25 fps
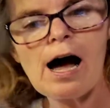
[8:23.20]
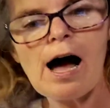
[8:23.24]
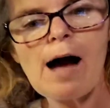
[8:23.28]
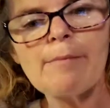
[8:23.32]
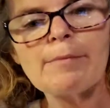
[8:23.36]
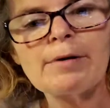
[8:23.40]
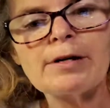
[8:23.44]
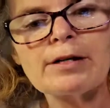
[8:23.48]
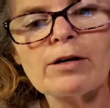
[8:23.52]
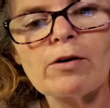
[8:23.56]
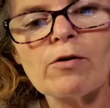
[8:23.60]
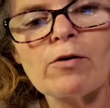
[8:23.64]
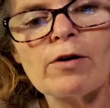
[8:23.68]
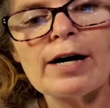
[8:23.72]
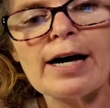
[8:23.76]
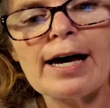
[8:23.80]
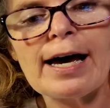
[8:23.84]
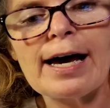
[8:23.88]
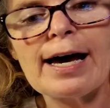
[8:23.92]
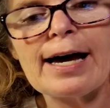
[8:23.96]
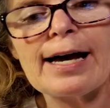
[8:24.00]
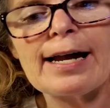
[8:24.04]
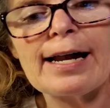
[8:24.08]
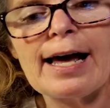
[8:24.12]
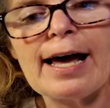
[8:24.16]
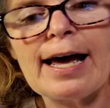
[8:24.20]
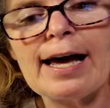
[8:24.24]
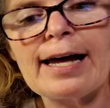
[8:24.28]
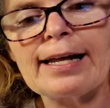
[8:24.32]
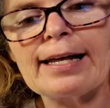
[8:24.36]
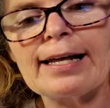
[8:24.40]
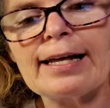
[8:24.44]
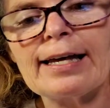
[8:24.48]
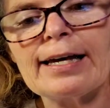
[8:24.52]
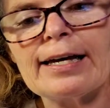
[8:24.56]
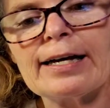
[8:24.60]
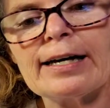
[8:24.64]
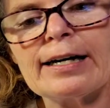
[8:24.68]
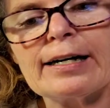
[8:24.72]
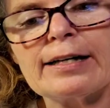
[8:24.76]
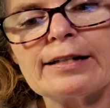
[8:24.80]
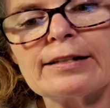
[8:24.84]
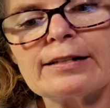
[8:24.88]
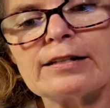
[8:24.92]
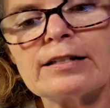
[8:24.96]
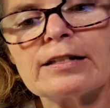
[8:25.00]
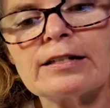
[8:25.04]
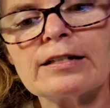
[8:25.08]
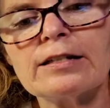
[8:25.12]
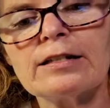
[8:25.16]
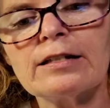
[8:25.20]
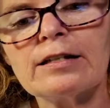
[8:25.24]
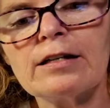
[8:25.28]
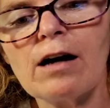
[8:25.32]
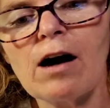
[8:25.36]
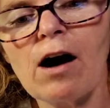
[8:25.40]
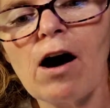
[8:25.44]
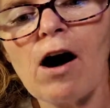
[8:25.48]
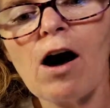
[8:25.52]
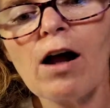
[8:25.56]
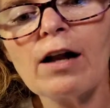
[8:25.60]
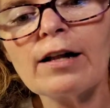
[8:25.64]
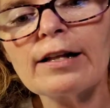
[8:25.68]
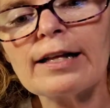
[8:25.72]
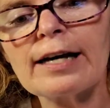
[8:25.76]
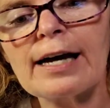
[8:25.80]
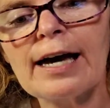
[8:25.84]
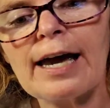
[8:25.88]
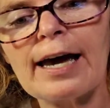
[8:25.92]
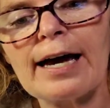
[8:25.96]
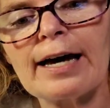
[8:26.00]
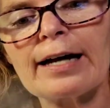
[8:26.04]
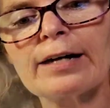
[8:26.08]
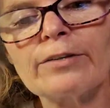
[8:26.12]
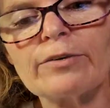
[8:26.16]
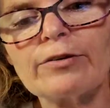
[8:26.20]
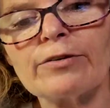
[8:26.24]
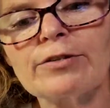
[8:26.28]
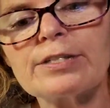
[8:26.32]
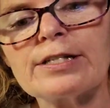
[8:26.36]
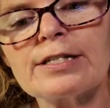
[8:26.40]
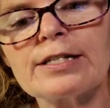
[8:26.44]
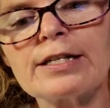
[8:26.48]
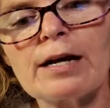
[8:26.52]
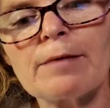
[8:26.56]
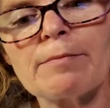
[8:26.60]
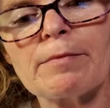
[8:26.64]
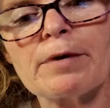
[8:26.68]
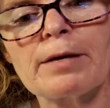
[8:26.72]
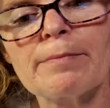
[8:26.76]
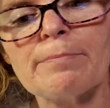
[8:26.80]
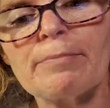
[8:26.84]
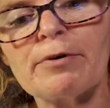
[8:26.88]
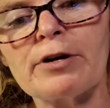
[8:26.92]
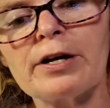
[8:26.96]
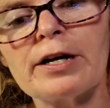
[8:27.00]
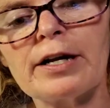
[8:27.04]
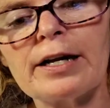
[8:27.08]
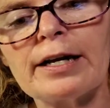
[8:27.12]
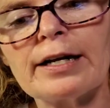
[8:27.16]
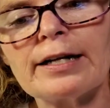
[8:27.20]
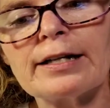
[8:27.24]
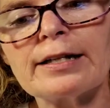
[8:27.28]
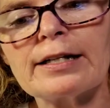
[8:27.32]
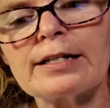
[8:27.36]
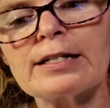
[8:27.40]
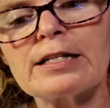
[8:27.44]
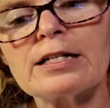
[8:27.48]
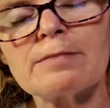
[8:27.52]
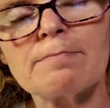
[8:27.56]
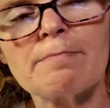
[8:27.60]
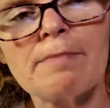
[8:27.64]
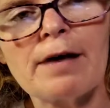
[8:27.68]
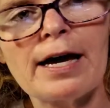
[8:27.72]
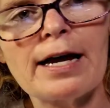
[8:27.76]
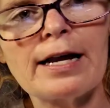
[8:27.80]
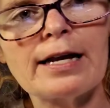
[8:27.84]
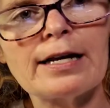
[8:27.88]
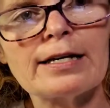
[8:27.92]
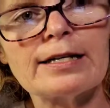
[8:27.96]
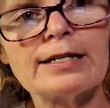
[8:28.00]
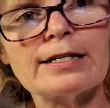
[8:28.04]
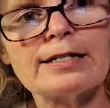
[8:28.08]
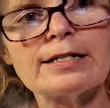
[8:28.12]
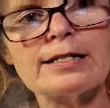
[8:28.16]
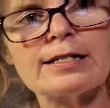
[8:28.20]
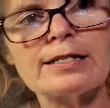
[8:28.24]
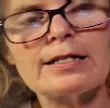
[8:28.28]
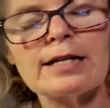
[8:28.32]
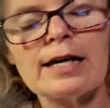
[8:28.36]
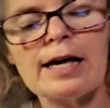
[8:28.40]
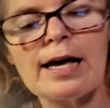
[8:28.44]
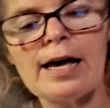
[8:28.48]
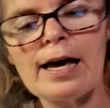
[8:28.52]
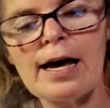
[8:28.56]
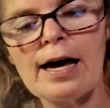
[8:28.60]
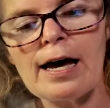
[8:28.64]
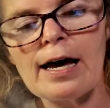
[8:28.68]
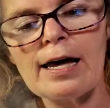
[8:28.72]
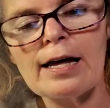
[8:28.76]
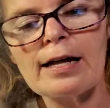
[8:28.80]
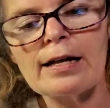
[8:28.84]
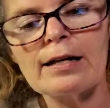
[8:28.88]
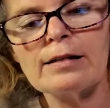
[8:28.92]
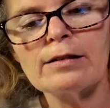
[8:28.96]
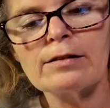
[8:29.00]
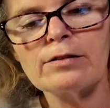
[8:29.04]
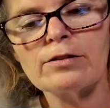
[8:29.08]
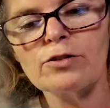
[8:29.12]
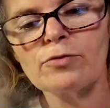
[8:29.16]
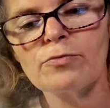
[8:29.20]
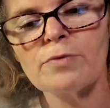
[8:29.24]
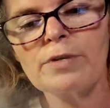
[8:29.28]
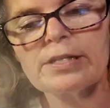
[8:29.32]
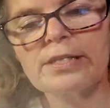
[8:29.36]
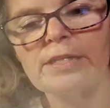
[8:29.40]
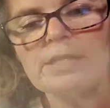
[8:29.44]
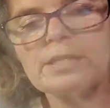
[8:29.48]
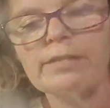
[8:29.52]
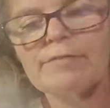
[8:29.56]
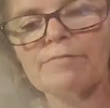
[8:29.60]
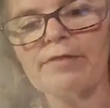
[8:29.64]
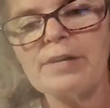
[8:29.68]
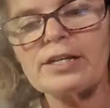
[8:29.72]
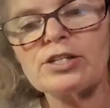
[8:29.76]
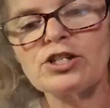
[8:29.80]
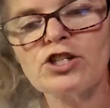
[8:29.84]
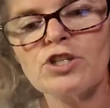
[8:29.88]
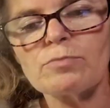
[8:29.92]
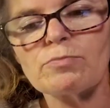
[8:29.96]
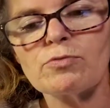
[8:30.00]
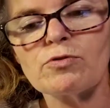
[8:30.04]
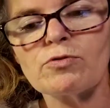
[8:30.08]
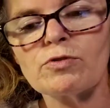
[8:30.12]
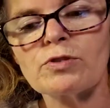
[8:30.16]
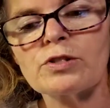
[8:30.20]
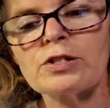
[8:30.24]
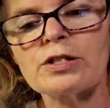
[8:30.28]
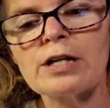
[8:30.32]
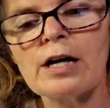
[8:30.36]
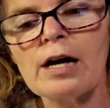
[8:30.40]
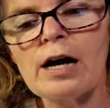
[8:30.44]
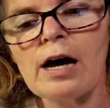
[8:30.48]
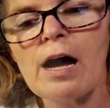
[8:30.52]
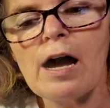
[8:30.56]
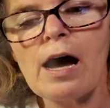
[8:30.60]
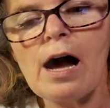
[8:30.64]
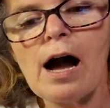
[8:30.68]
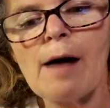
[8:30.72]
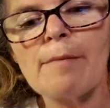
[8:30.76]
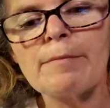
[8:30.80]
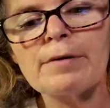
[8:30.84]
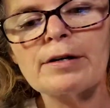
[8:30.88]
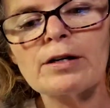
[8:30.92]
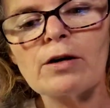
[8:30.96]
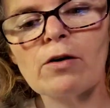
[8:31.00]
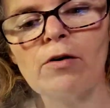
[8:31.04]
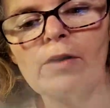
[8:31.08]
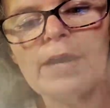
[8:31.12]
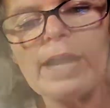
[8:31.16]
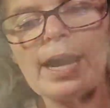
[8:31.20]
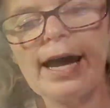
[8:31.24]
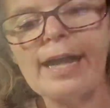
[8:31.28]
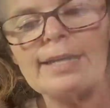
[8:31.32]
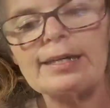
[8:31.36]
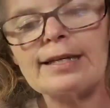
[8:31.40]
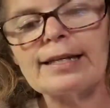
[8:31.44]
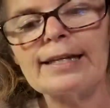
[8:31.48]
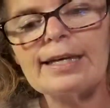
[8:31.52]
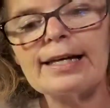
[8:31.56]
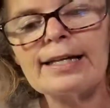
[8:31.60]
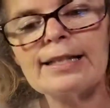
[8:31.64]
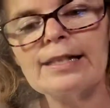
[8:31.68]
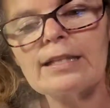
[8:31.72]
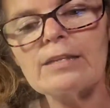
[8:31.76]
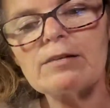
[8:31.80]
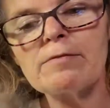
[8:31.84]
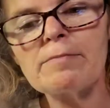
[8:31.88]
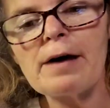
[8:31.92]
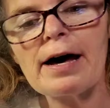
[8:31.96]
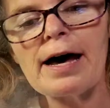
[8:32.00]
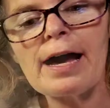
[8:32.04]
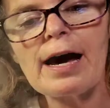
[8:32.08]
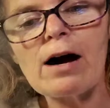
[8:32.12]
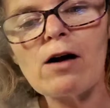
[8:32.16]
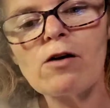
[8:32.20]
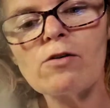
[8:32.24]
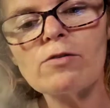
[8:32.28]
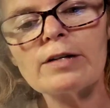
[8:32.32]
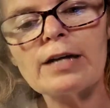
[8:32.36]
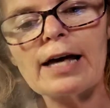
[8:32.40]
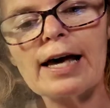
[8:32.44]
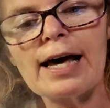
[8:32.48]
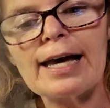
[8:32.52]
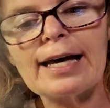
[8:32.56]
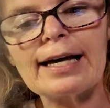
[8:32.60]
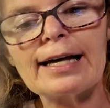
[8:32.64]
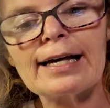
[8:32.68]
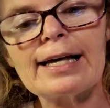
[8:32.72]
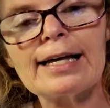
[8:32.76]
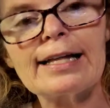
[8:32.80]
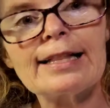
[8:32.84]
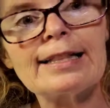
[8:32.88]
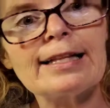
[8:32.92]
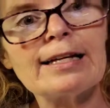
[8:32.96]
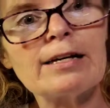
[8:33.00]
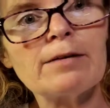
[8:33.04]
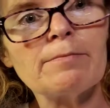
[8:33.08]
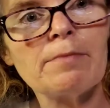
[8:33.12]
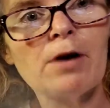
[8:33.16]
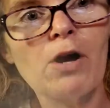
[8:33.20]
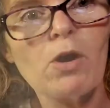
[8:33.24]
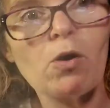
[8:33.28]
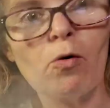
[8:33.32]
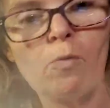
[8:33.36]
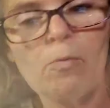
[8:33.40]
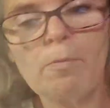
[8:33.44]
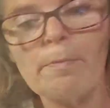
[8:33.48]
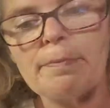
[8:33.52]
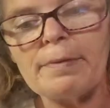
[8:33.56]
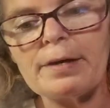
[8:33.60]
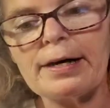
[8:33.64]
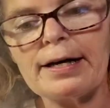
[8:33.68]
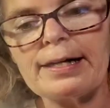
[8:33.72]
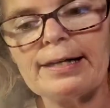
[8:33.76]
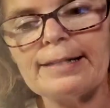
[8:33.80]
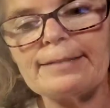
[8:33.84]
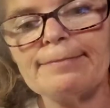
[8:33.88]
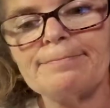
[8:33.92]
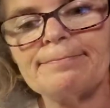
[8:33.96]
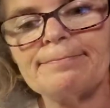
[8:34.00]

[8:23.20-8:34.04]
I'm going to go ahead and get all of the canned goods that I'm going to put in it, the tomatoes and the rest of the vegetables. I'm going to go ahead and get them out and get them open.